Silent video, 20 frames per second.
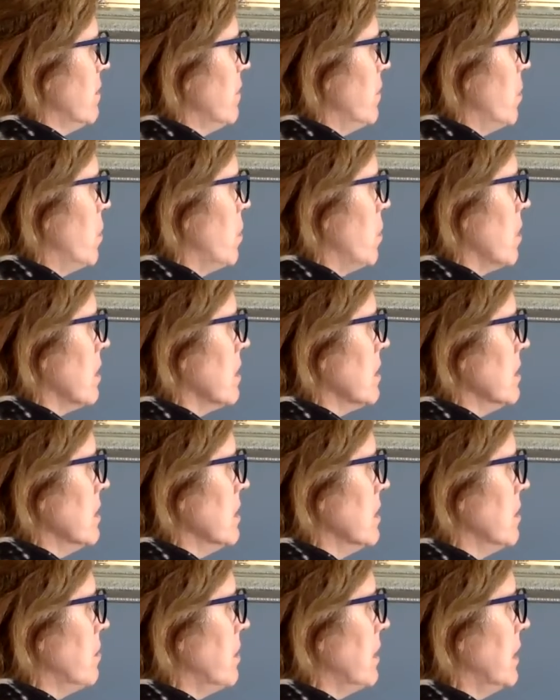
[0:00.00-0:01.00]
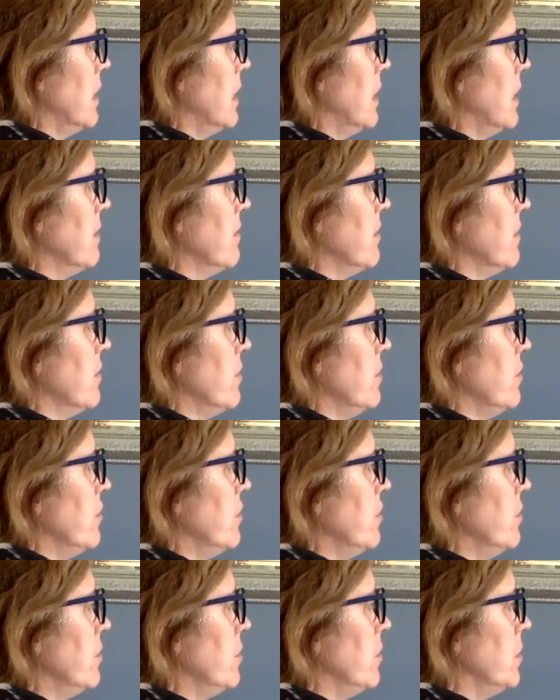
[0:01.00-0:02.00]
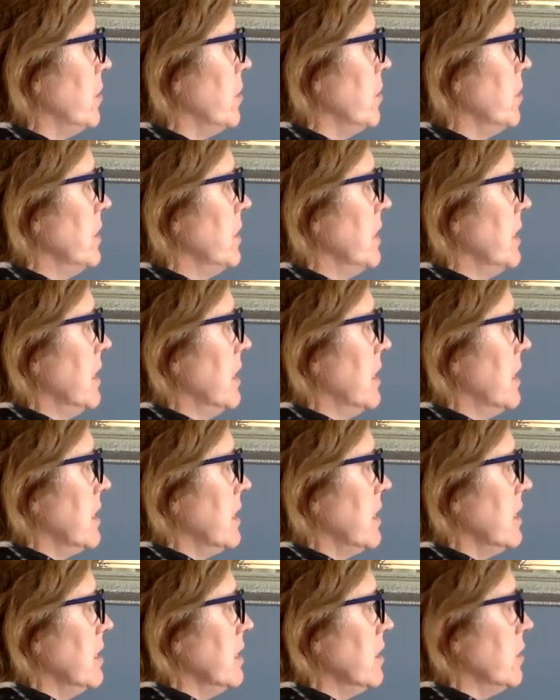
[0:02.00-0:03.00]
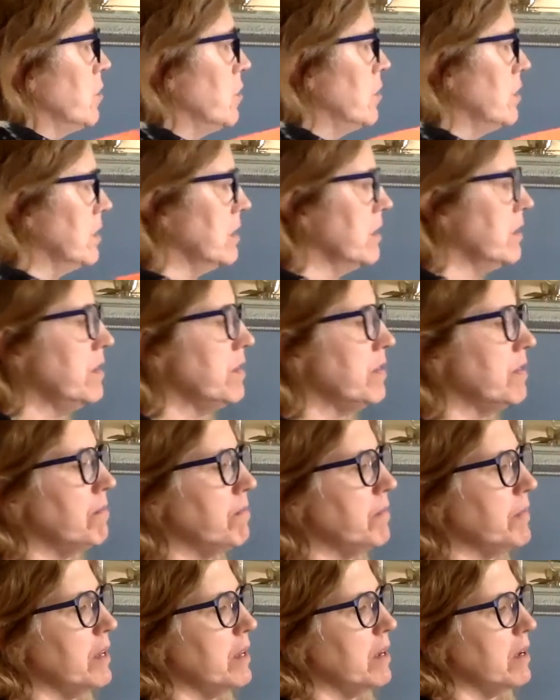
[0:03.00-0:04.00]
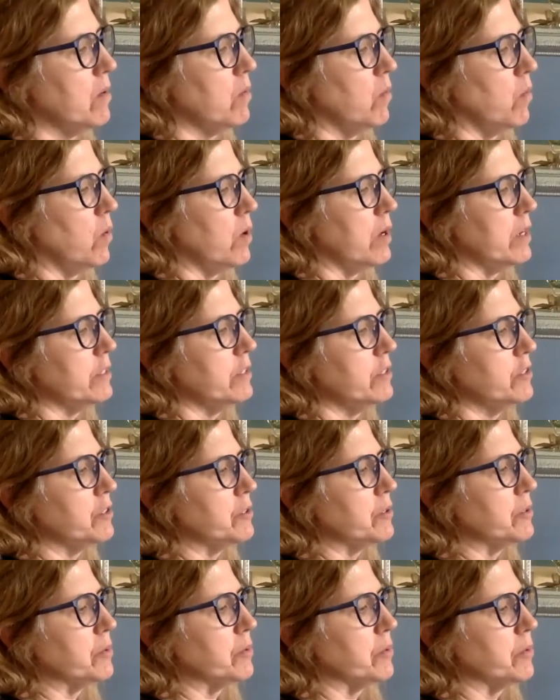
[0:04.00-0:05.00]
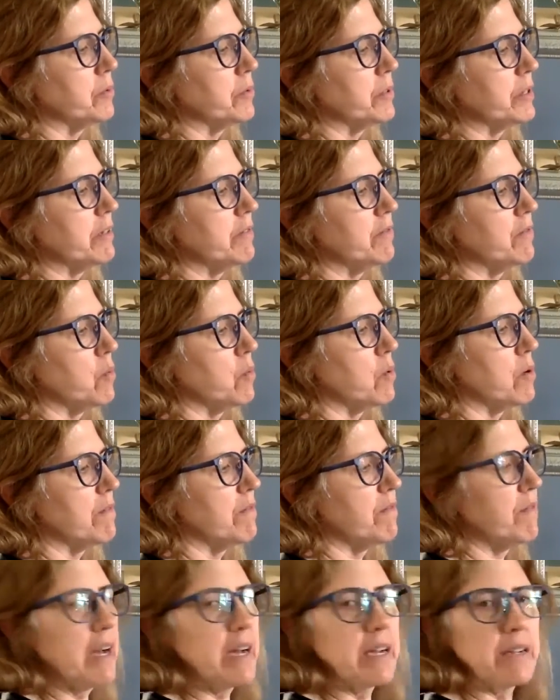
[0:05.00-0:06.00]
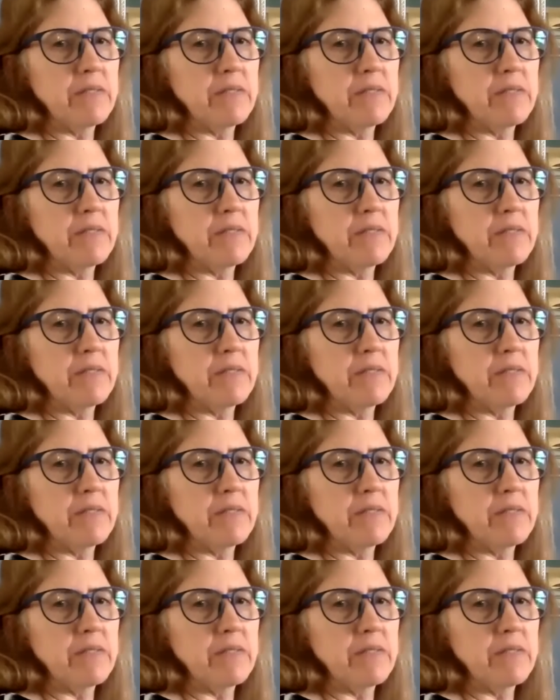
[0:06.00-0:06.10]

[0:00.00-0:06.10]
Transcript: 4 plus 2 equals 1, 2, 3, 4, 5,